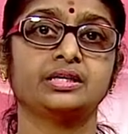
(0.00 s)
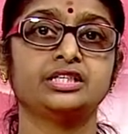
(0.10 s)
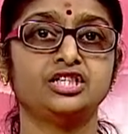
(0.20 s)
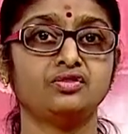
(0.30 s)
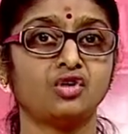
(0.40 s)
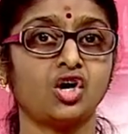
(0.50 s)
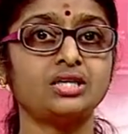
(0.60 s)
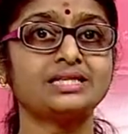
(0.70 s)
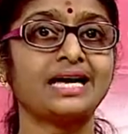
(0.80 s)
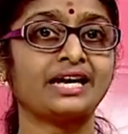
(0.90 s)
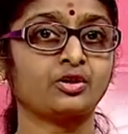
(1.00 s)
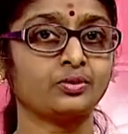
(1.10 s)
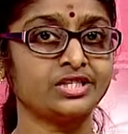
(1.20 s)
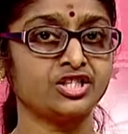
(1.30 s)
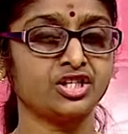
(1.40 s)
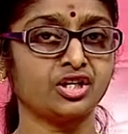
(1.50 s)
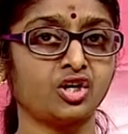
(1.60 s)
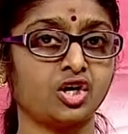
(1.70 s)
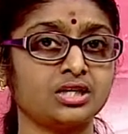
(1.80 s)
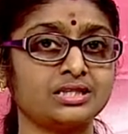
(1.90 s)
It involves acquisition
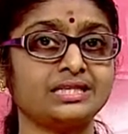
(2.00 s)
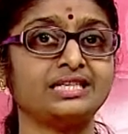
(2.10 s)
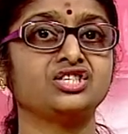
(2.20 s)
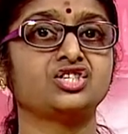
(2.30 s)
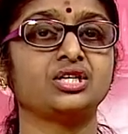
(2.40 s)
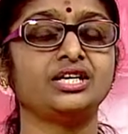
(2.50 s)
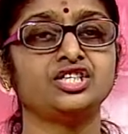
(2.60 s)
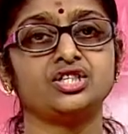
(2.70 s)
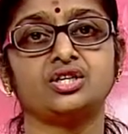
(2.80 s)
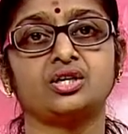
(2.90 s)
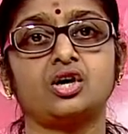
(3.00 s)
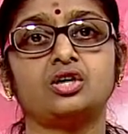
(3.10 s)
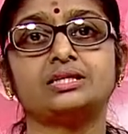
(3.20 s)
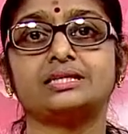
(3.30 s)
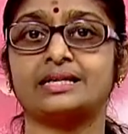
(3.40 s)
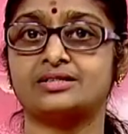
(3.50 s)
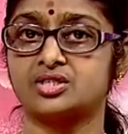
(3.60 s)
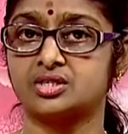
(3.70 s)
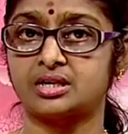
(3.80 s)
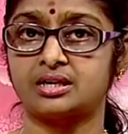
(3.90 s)
cost, installation cost,
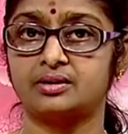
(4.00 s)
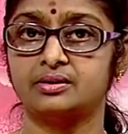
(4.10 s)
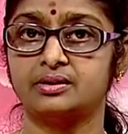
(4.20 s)
etc.